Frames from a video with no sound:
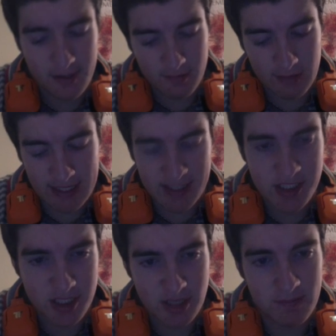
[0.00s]

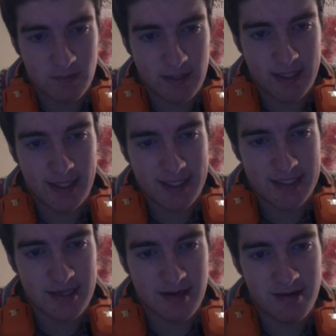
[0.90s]
relationship between
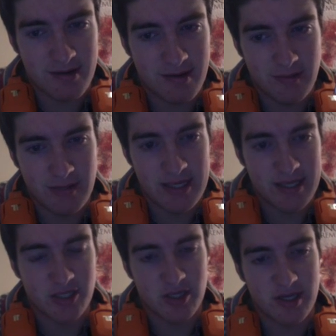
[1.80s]
Elise and Arno. I really
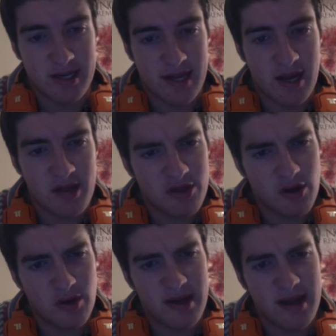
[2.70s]
enjoyed it, and I
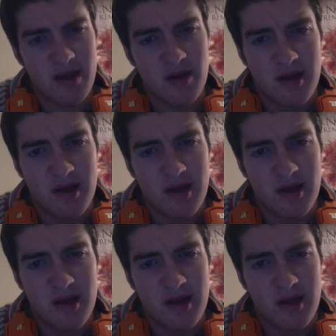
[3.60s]
thought now